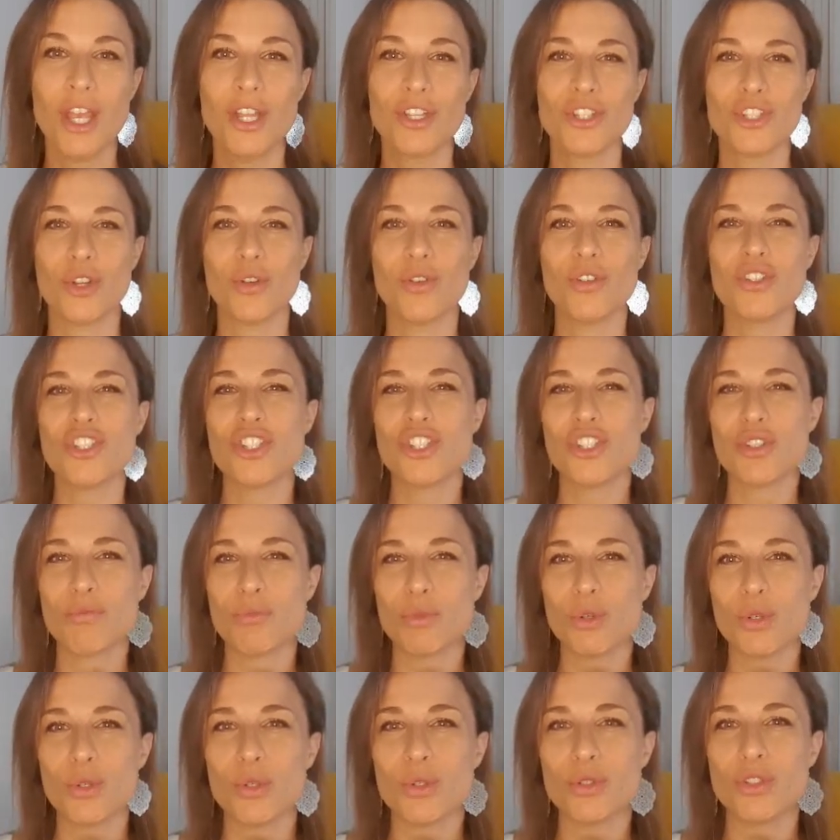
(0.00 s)
So the
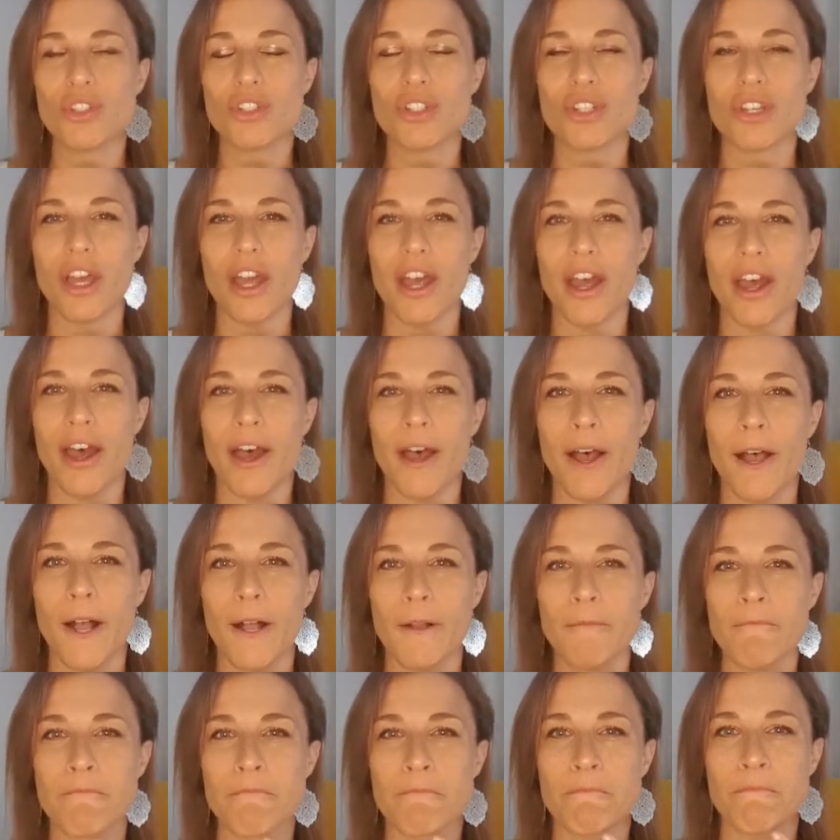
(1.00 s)
smooth
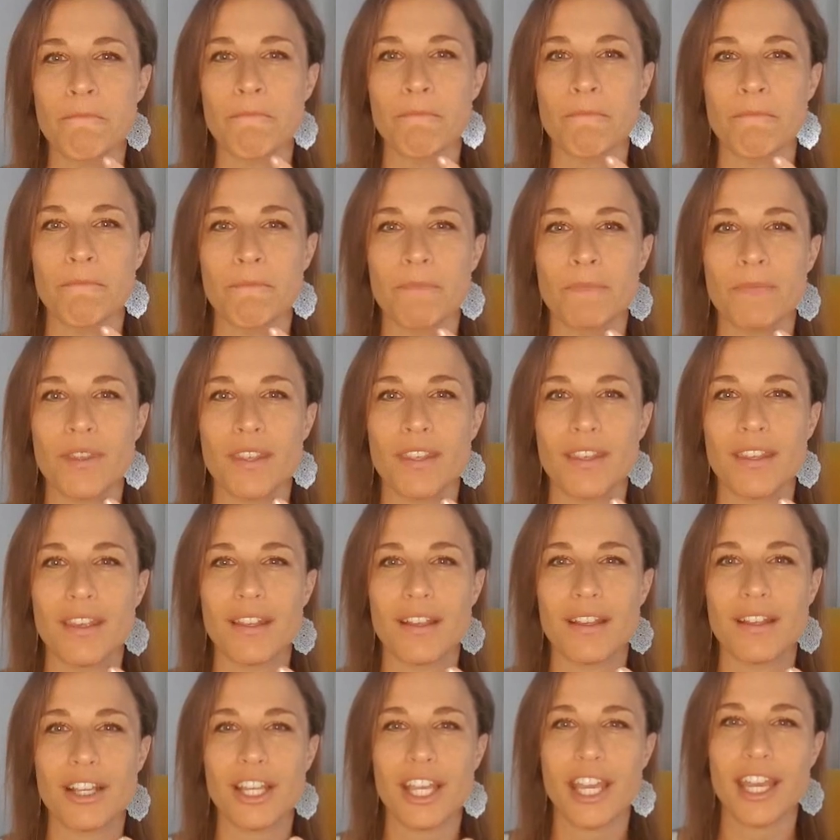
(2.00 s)
um,
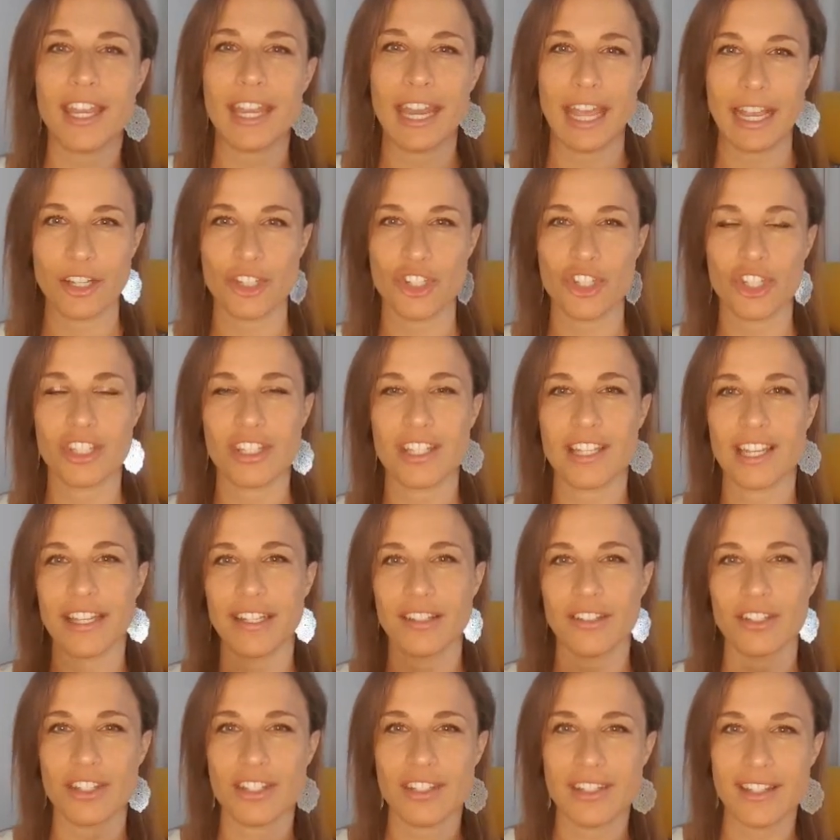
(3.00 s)
connections
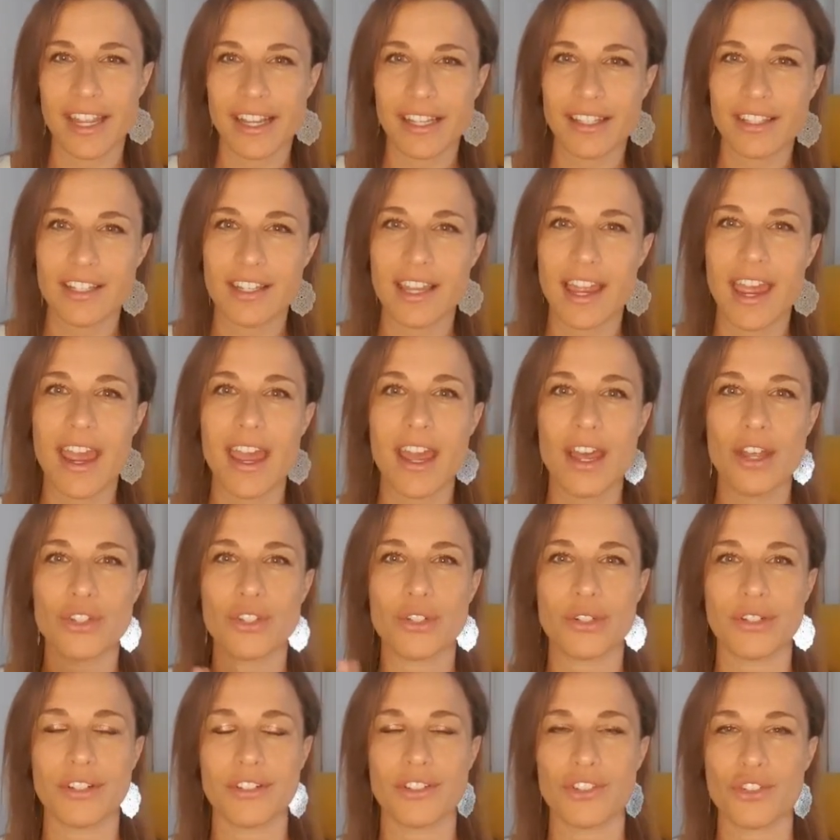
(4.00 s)
like the sextiles
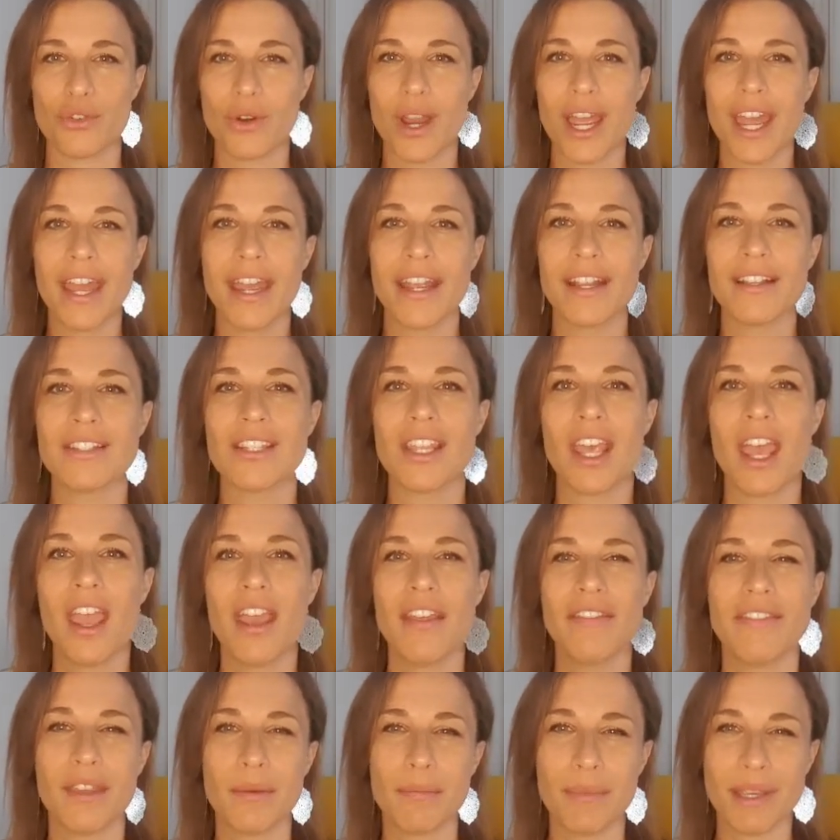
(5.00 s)
or the trines,
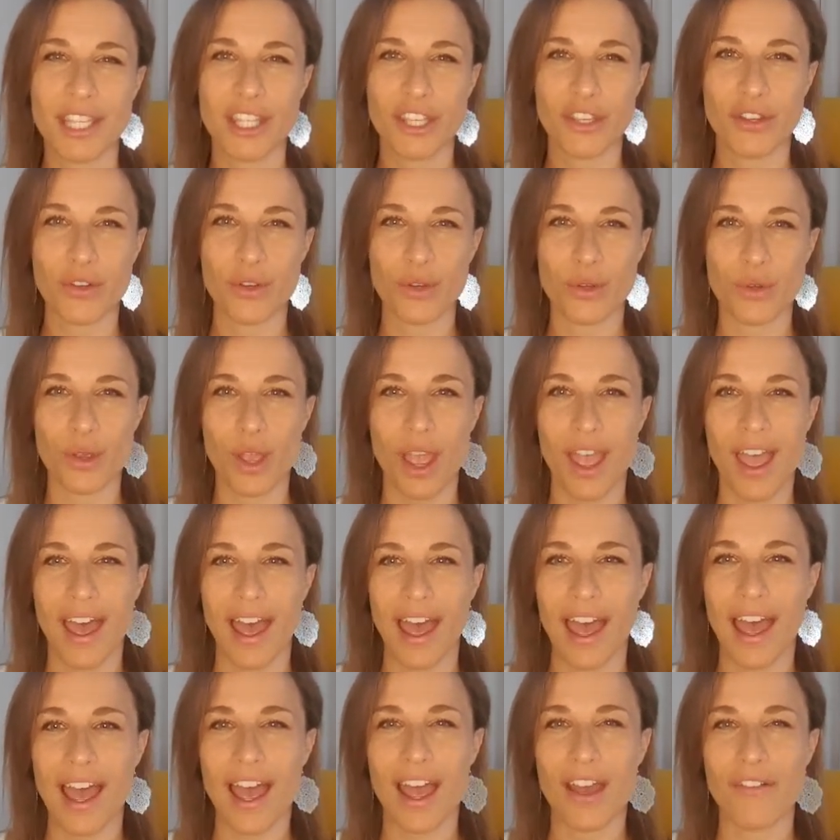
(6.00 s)
they make you
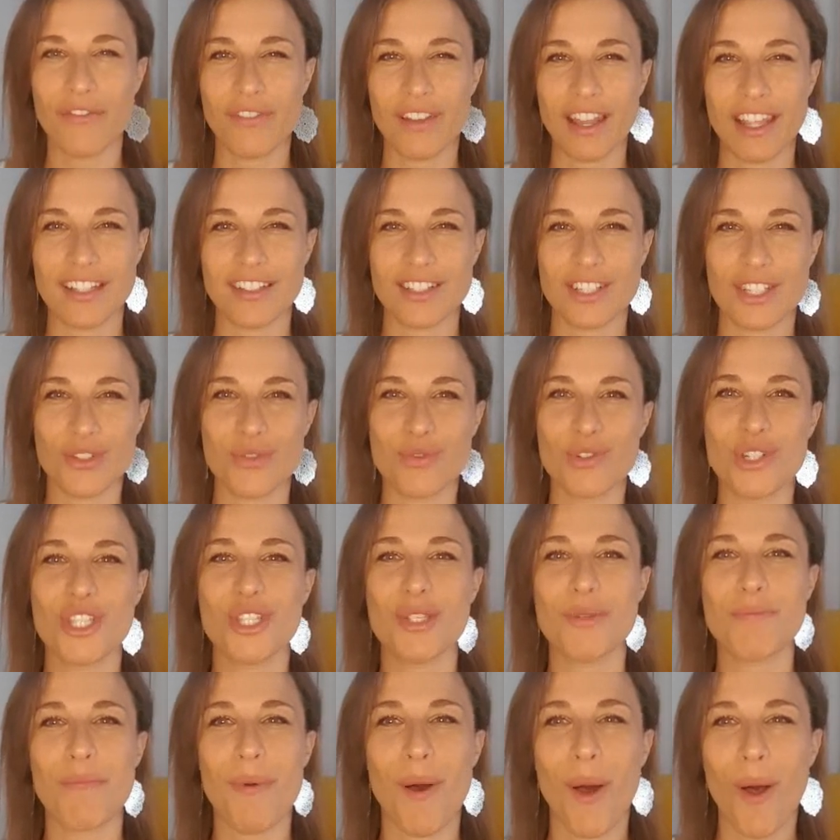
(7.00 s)
have like this
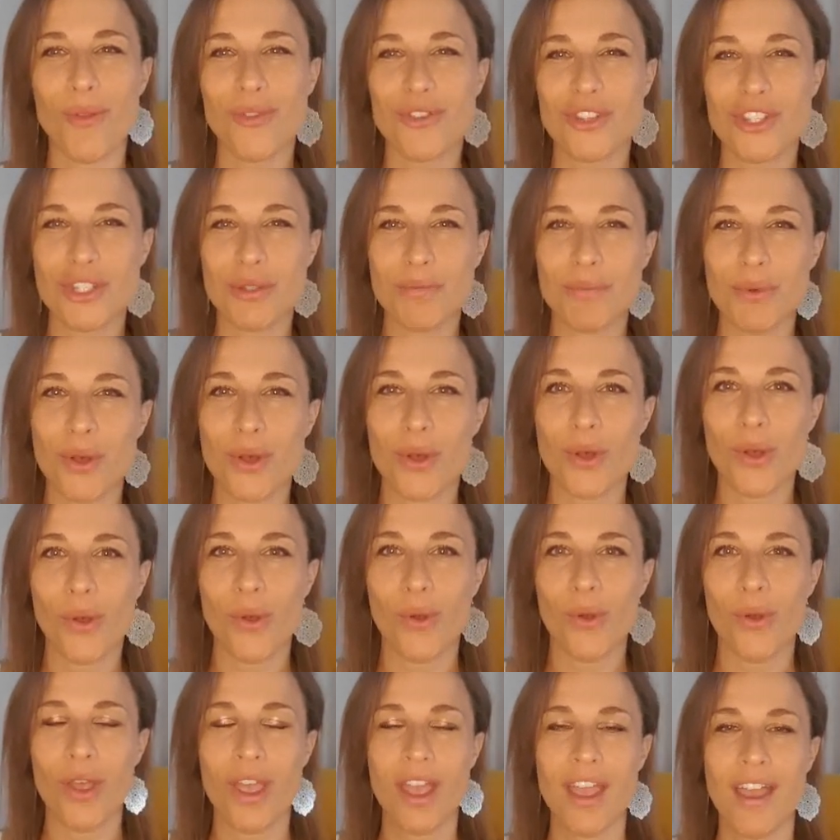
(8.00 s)

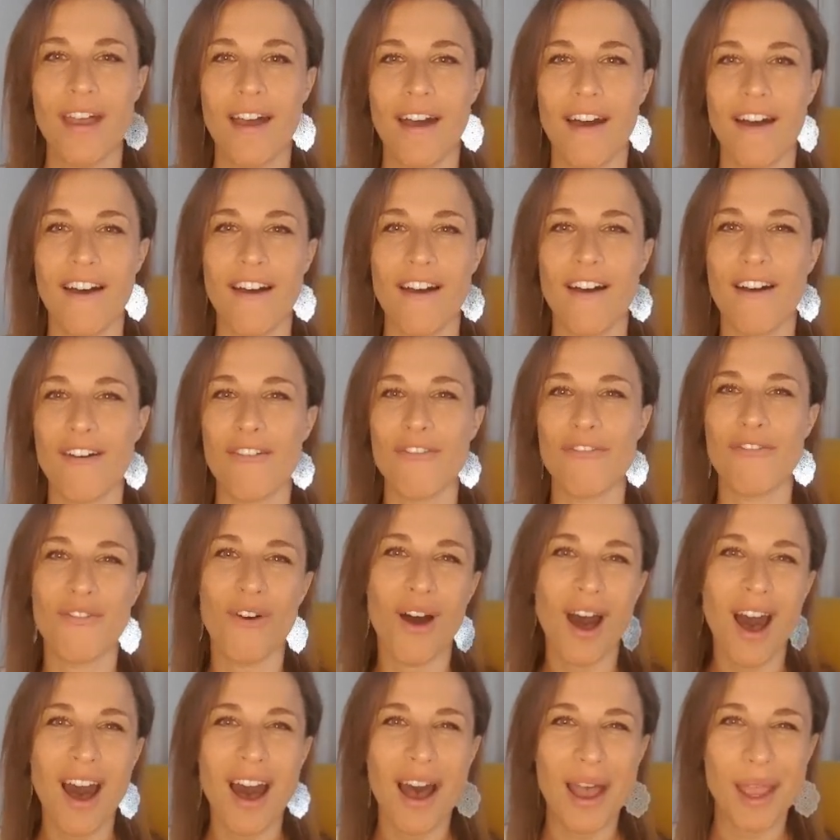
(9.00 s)
responsible uh,
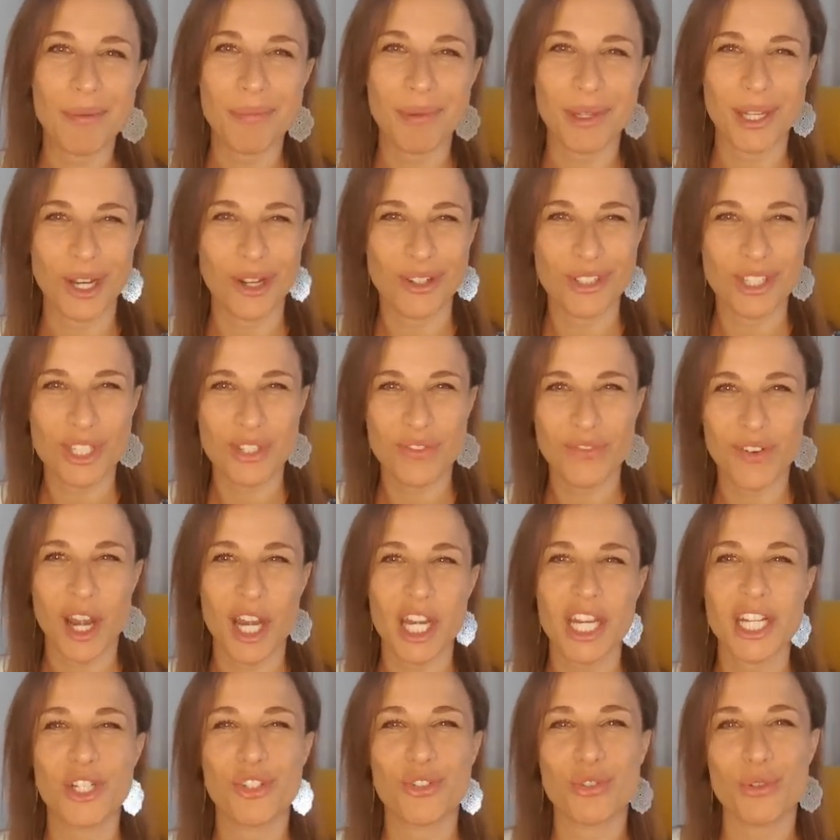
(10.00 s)
vibe, you know, this
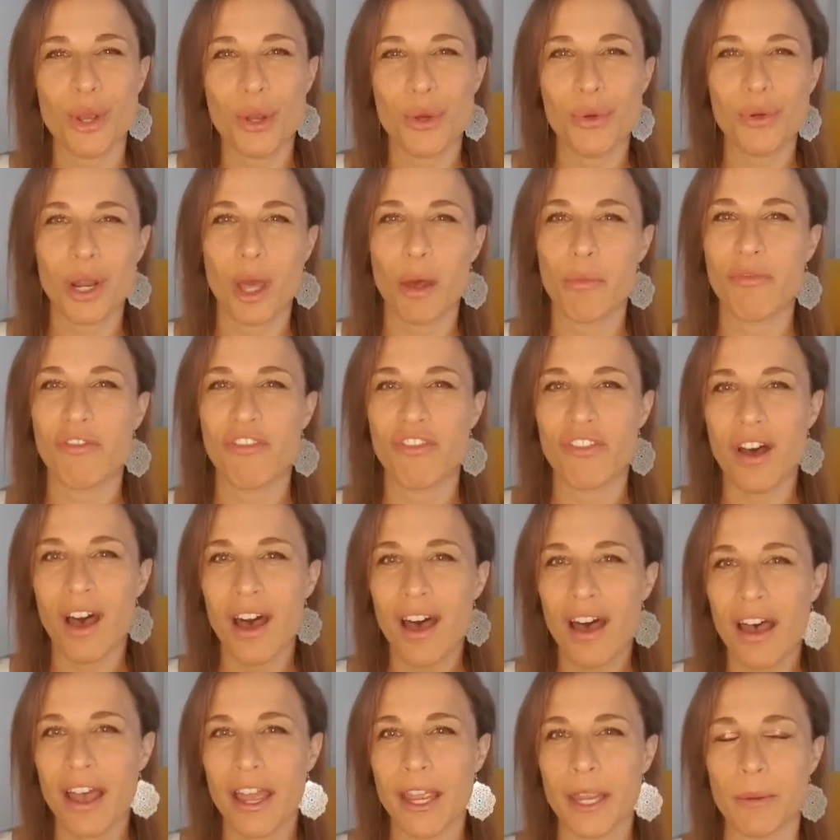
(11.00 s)
very grown up
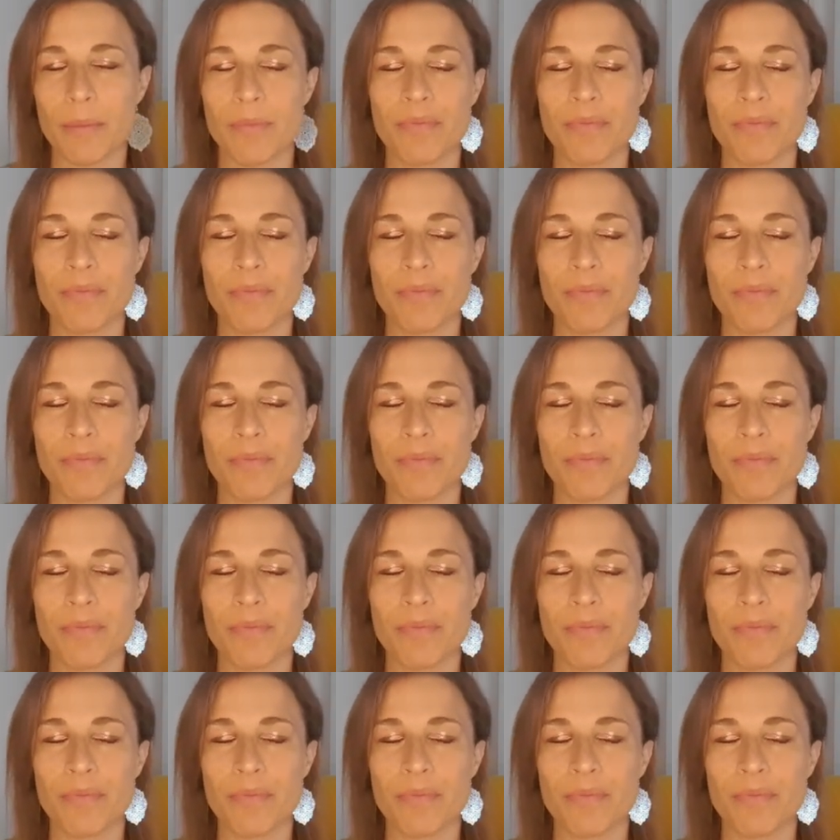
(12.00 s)
vibe.